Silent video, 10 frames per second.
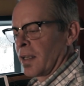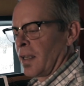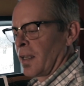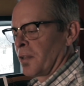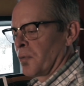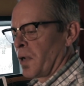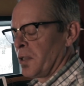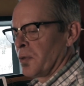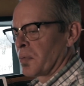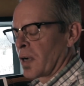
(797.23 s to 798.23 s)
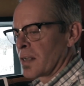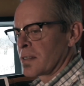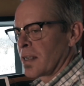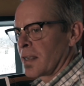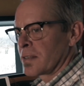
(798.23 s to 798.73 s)
and the way you
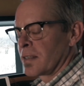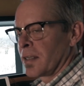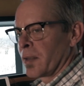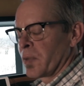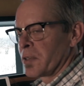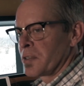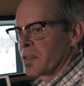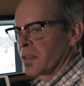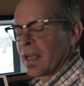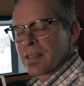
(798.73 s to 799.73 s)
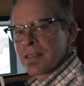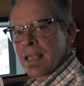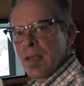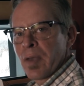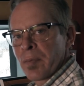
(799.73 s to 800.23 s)
process the image, that
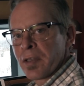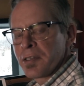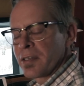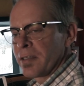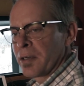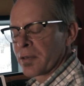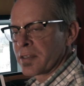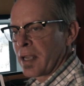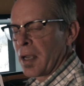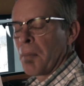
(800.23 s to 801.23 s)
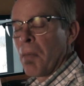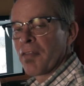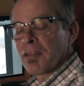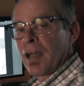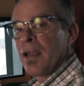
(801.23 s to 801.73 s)
same image, say a
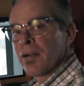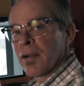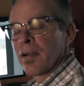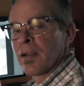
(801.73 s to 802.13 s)
month later,